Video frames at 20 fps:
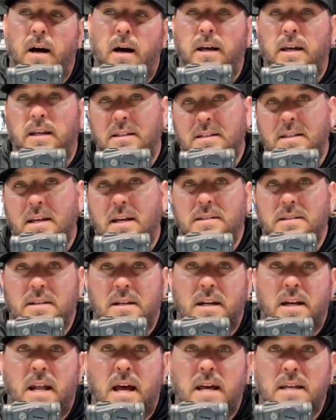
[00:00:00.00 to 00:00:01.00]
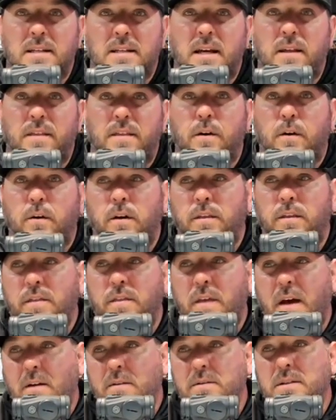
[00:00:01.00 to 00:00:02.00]
It says that it has a
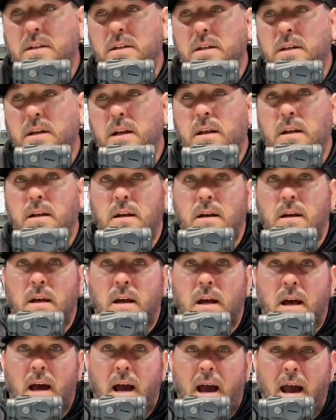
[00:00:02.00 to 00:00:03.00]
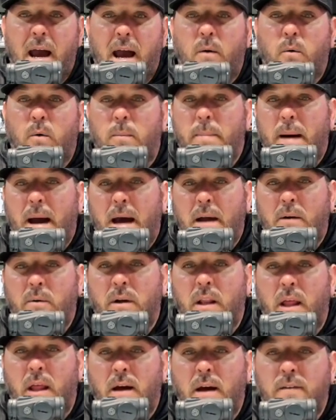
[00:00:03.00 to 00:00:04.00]
30,000 hour battery
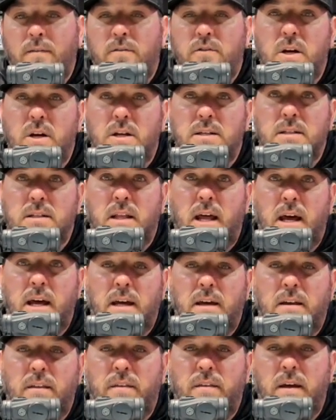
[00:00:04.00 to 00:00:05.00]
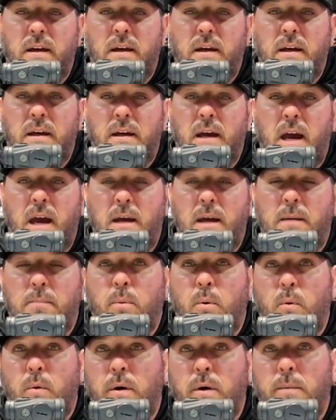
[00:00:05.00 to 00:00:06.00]
life, just like the
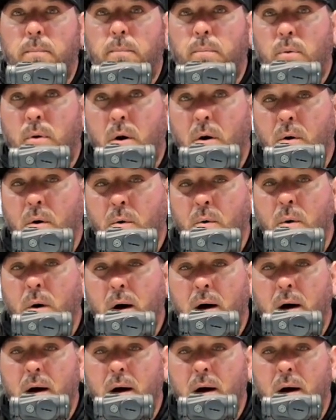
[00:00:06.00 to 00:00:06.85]
Aimpoint Pro.